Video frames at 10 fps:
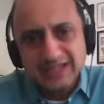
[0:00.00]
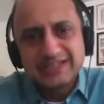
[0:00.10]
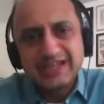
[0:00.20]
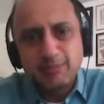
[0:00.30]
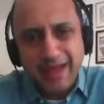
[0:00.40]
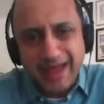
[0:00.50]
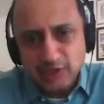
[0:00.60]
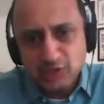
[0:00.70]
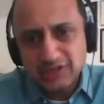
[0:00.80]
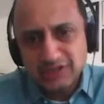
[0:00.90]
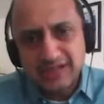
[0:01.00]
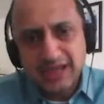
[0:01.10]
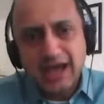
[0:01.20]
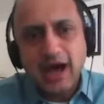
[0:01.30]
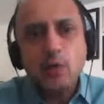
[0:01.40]
that manages
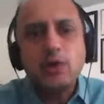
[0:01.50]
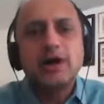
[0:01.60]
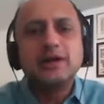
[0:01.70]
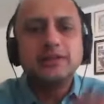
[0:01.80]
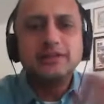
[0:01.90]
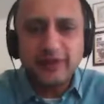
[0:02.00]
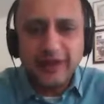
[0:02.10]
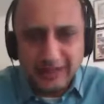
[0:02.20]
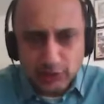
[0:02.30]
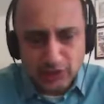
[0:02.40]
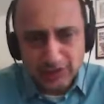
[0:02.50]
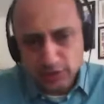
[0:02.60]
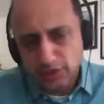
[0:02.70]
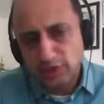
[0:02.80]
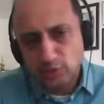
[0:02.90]
how other financial
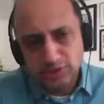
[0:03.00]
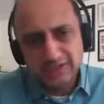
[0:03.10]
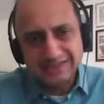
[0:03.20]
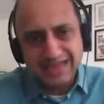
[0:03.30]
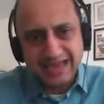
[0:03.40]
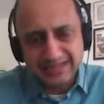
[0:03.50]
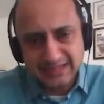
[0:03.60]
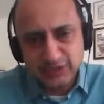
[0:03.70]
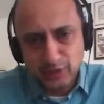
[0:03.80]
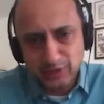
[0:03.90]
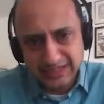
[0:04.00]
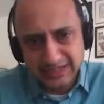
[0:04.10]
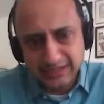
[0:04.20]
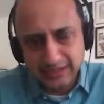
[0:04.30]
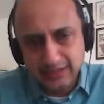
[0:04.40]
institutions access your
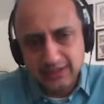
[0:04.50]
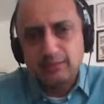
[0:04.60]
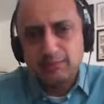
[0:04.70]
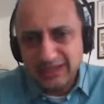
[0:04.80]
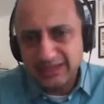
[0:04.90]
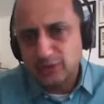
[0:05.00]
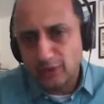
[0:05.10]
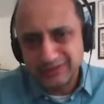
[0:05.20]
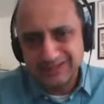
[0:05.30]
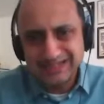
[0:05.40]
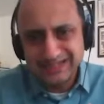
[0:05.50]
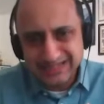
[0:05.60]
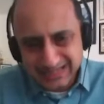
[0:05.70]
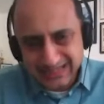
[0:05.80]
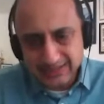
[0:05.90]
data based on the
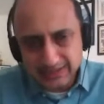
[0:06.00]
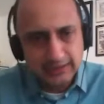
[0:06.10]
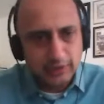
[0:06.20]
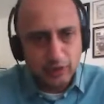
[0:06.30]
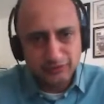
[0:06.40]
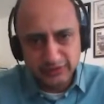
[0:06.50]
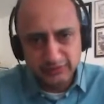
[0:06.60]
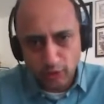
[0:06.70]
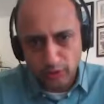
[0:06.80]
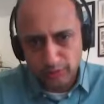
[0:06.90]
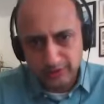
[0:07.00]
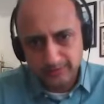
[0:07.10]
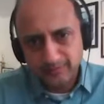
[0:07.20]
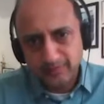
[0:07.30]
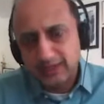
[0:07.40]
consent of the borrower.
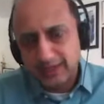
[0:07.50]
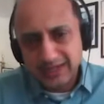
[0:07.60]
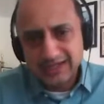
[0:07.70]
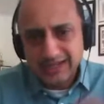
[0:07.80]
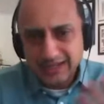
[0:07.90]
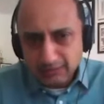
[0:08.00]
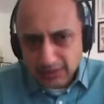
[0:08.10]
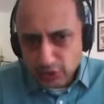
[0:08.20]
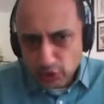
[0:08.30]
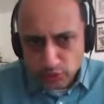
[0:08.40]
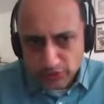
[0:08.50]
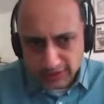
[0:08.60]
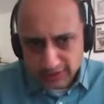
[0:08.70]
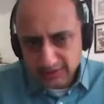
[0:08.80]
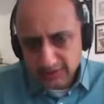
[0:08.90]
It enables
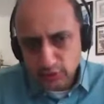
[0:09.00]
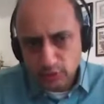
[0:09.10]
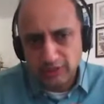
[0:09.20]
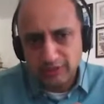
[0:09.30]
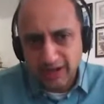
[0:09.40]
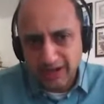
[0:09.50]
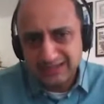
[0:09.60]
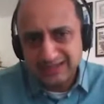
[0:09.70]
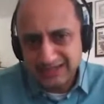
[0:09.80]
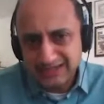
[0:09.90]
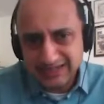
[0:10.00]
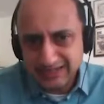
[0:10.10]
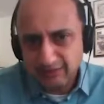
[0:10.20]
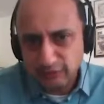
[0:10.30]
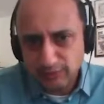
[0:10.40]
users to demand their
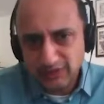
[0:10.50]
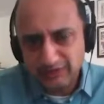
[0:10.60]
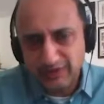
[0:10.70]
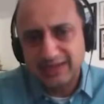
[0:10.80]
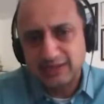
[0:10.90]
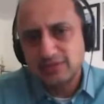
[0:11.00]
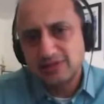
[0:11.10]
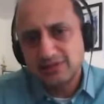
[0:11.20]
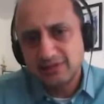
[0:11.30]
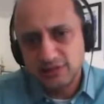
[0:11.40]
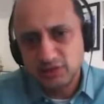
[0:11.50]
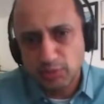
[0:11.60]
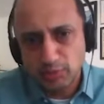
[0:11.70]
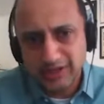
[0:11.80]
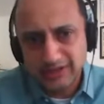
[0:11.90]
data from their financial service
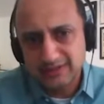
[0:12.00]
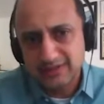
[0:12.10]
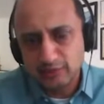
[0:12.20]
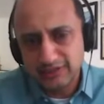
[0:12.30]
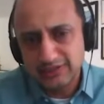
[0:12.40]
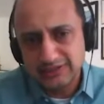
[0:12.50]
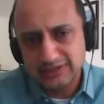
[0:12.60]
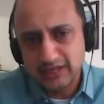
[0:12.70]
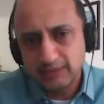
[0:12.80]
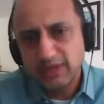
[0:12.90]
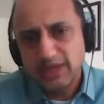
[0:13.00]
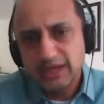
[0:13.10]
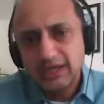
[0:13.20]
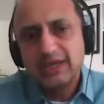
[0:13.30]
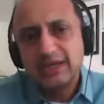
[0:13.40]
providers in real time
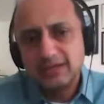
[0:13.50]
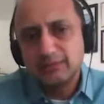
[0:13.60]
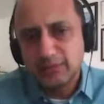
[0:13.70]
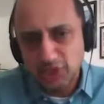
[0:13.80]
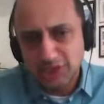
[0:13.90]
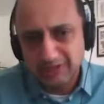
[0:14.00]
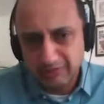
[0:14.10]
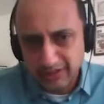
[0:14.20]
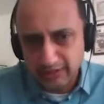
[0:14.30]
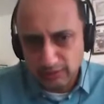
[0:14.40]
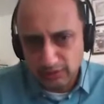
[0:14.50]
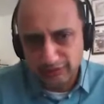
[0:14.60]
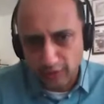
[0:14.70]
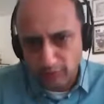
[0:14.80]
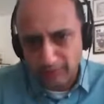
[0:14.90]
in a machine readable
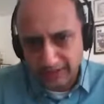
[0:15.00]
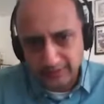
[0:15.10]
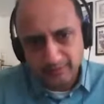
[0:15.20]
format.